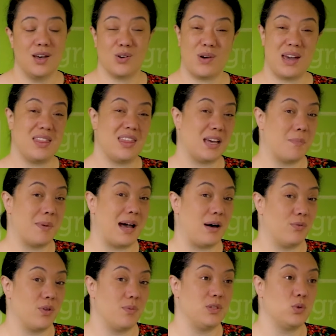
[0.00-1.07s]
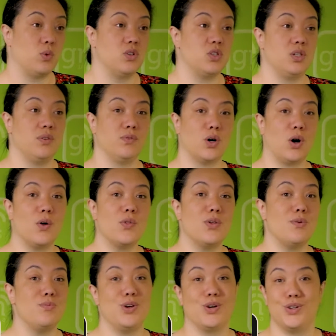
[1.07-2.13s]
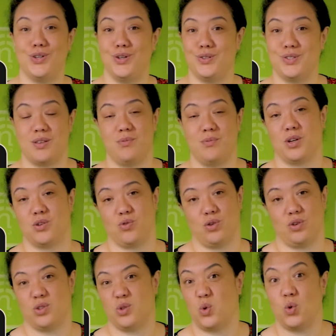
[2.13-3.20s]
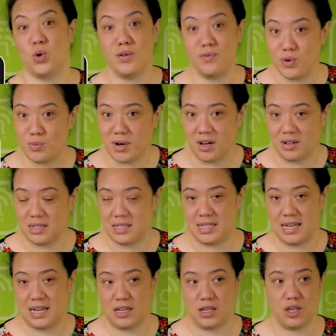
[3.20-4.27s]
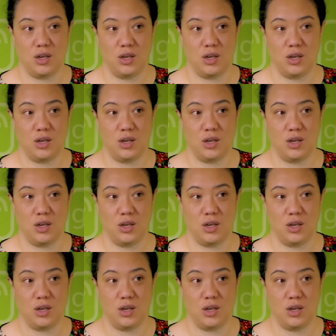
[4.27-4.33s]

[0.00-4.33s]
Great thing about them is once you've got them, you can use across all of your marketing.